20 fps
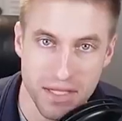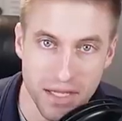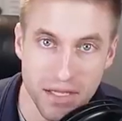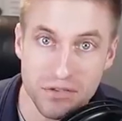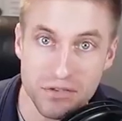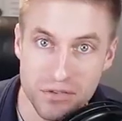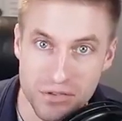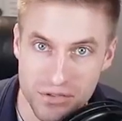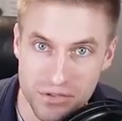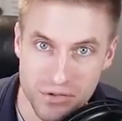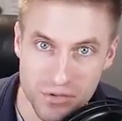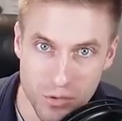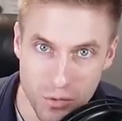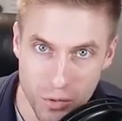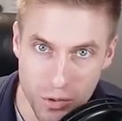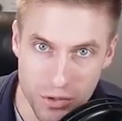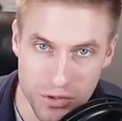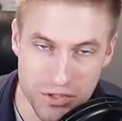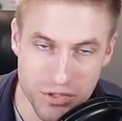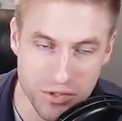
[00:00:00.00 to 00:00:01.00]
the angels
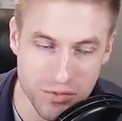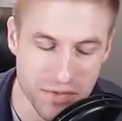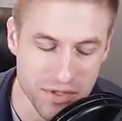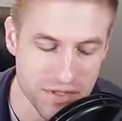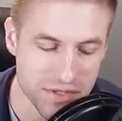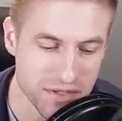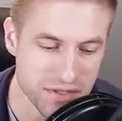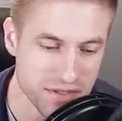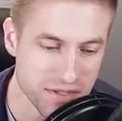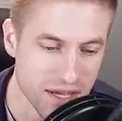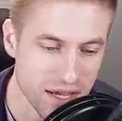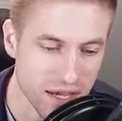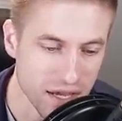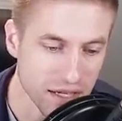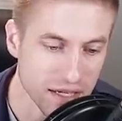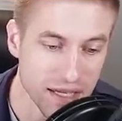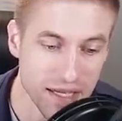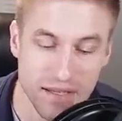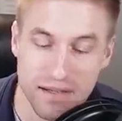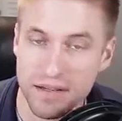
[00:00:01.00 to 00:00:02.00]
worship. This is,
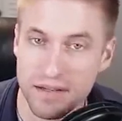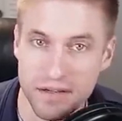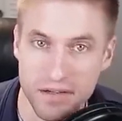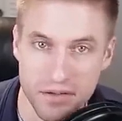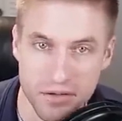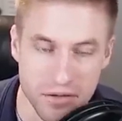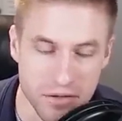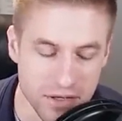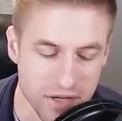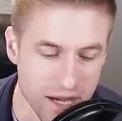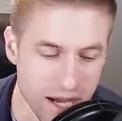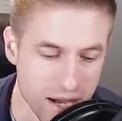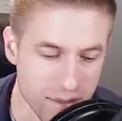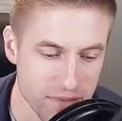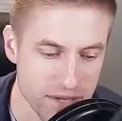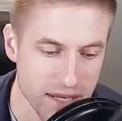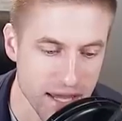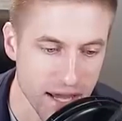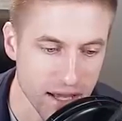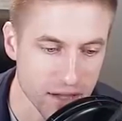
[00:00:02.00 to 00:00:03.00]
again, another
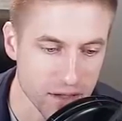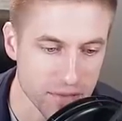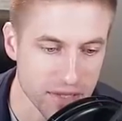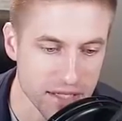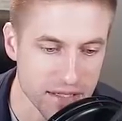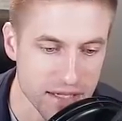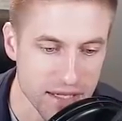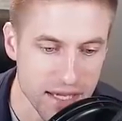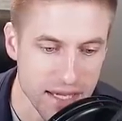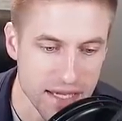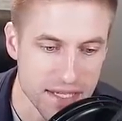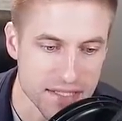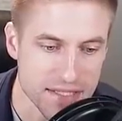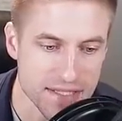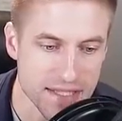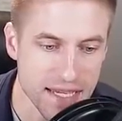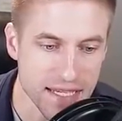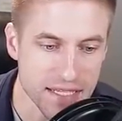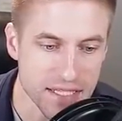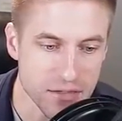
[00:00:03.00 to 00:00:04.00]
common element.
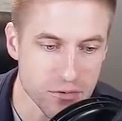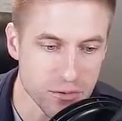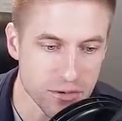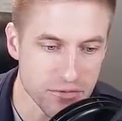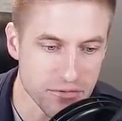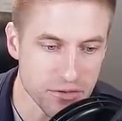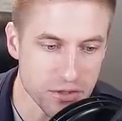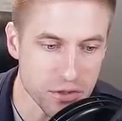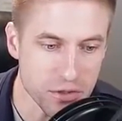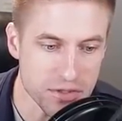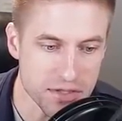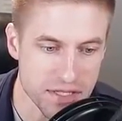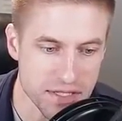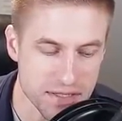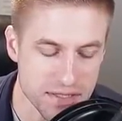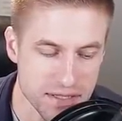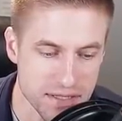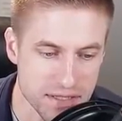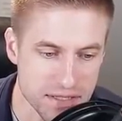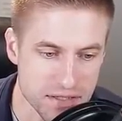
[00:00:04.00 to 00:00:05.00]
Satan
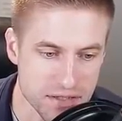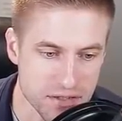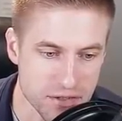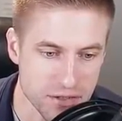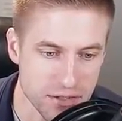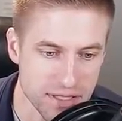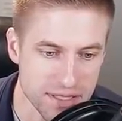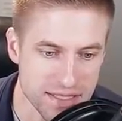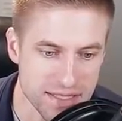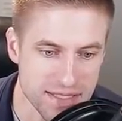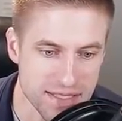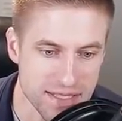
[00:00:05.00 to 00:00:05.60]
refuses in Surah